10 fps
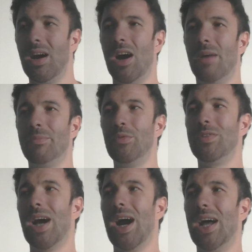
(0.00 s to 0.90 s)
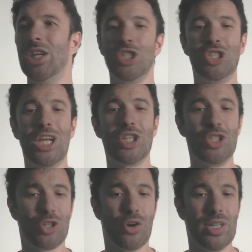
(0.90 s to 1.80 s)
You've got
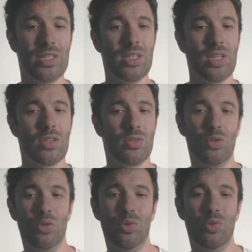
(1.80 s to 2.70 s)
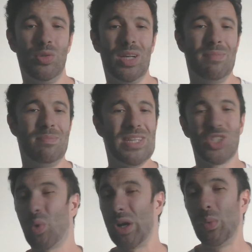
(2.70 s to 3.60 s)
Jalen Duren, who
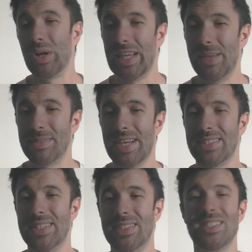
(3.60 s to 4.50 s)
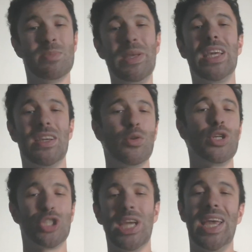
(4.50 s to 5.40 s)
missed 21 games last season. Speaking of
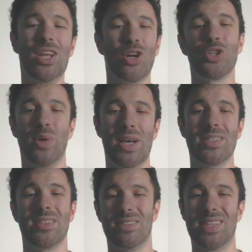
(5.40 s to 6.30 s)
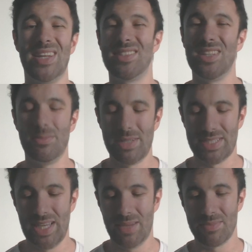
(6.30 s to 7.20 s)
which, Cade also has a tendency to
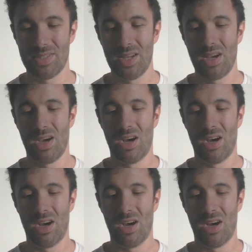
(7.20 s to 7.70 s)
miss games.